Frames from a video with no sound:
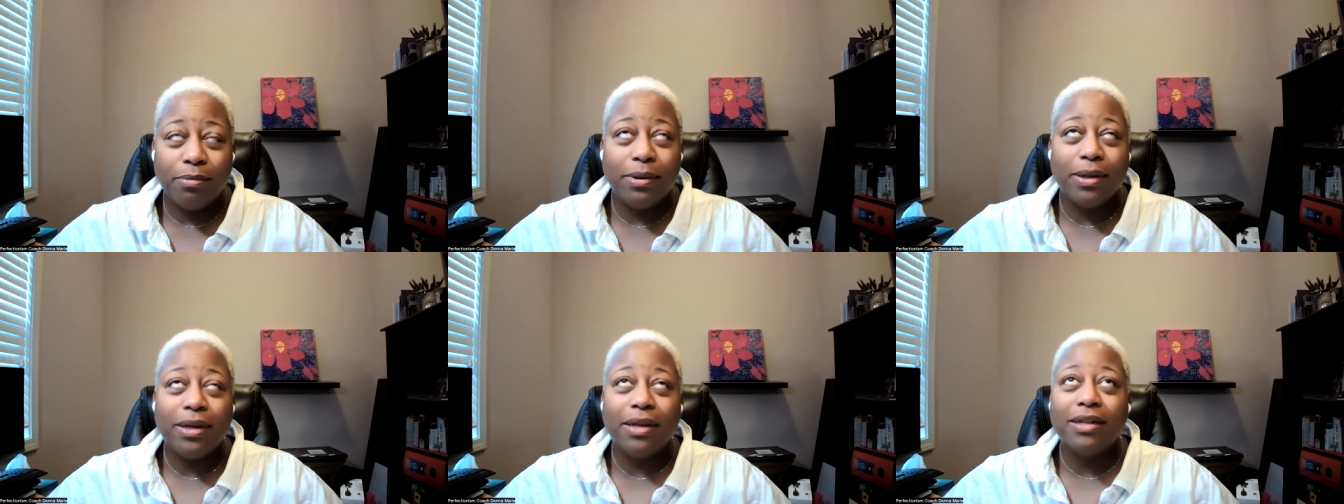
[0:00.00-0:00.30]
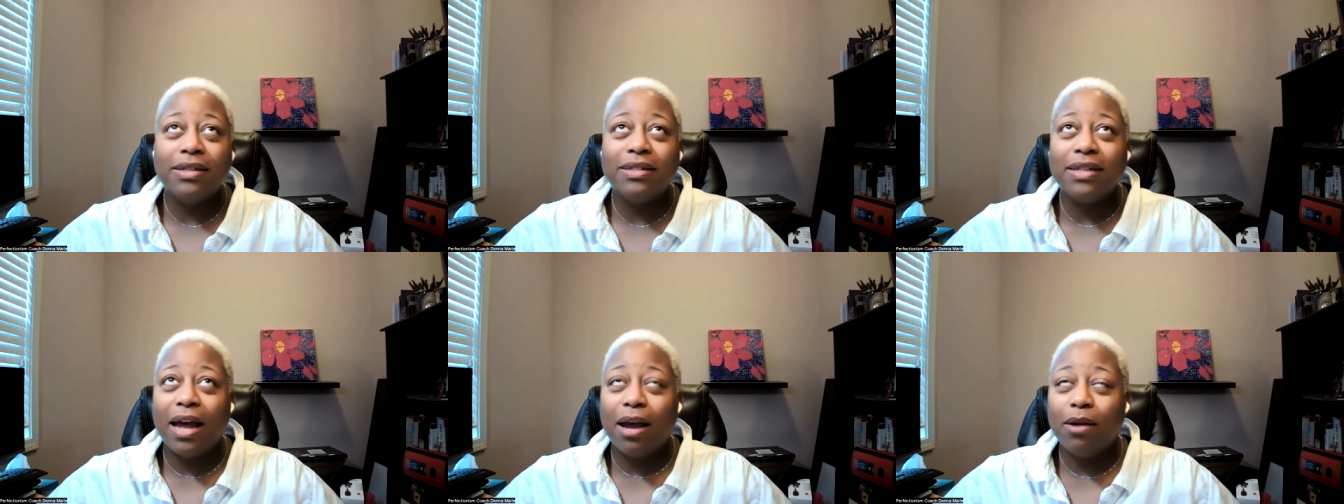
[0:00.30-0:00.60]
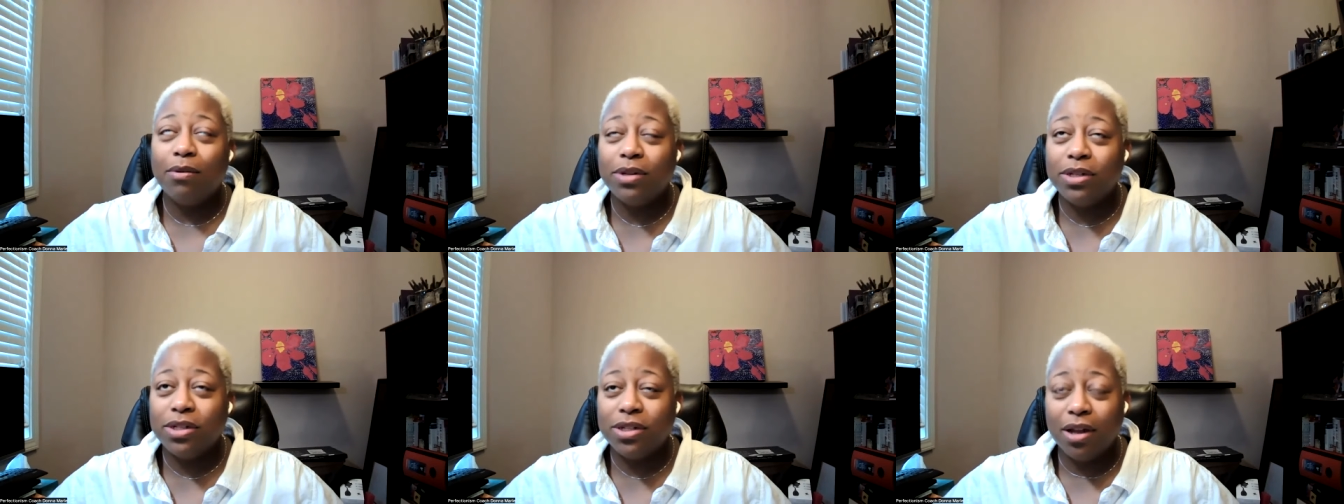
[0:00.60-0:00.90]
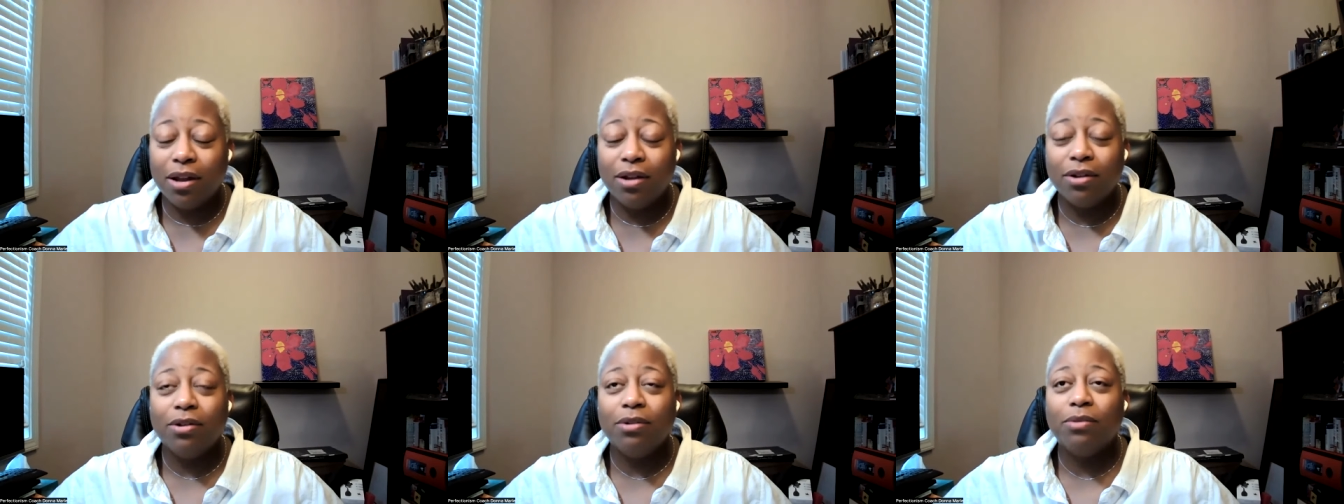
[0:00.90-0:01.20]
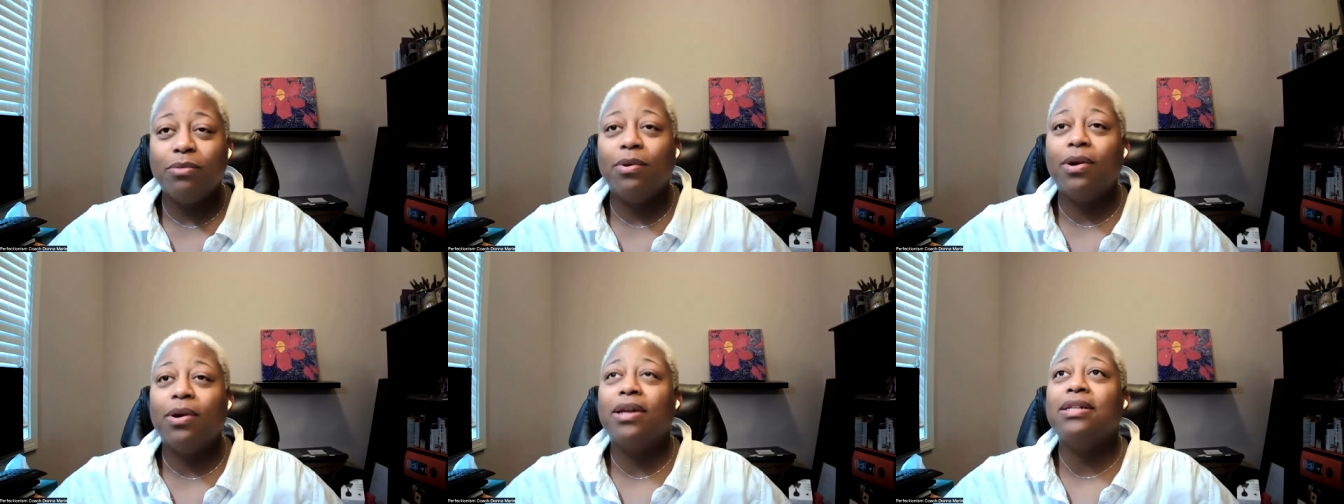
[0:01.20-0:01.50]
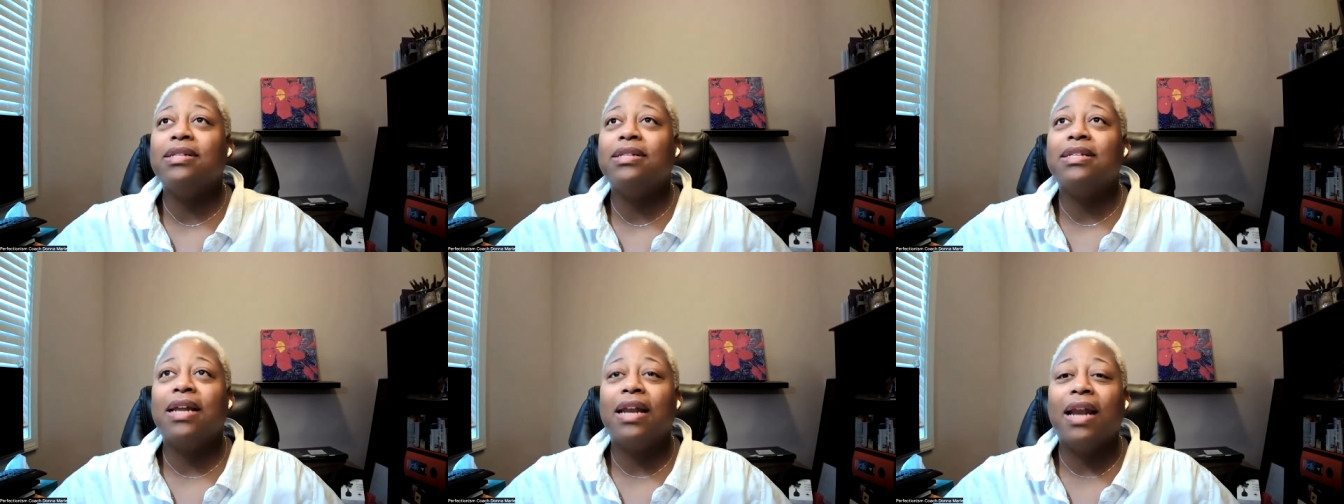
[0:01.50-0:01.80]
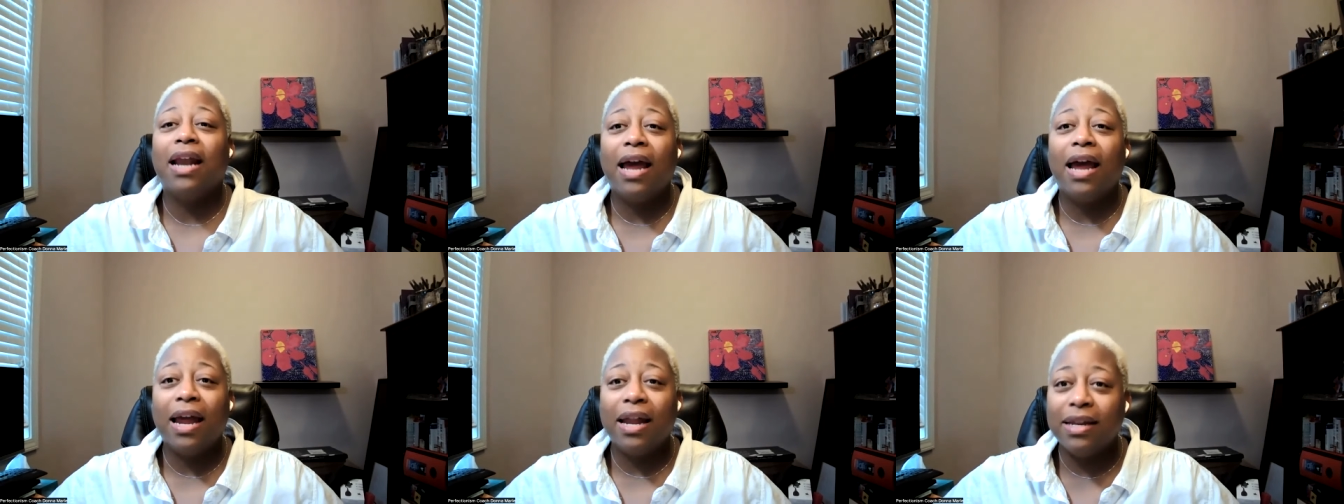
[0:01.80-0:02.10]
because I was younger once
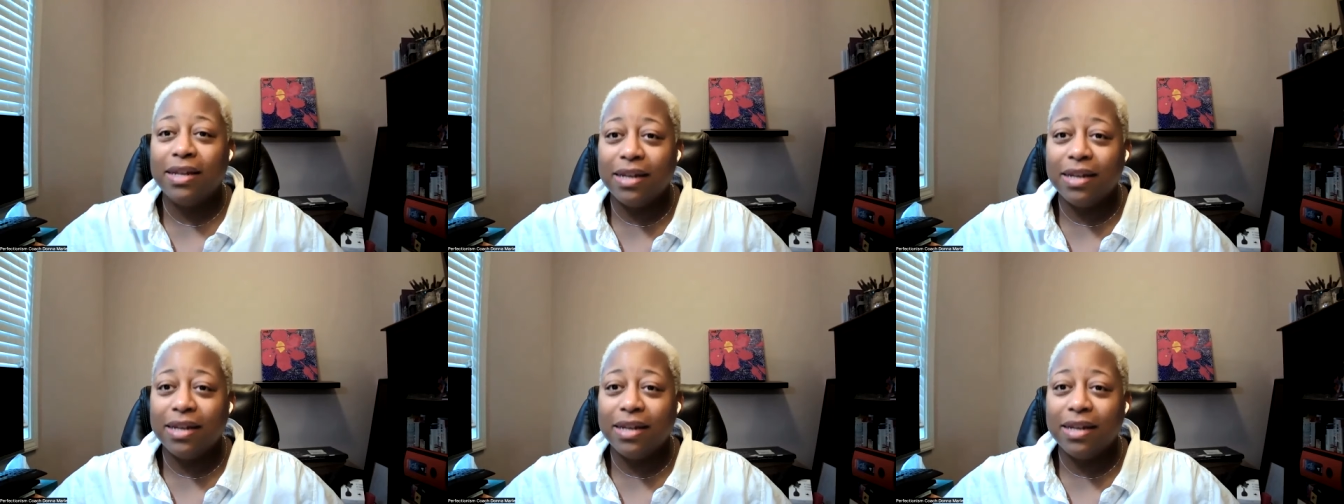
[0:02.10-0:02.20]
and I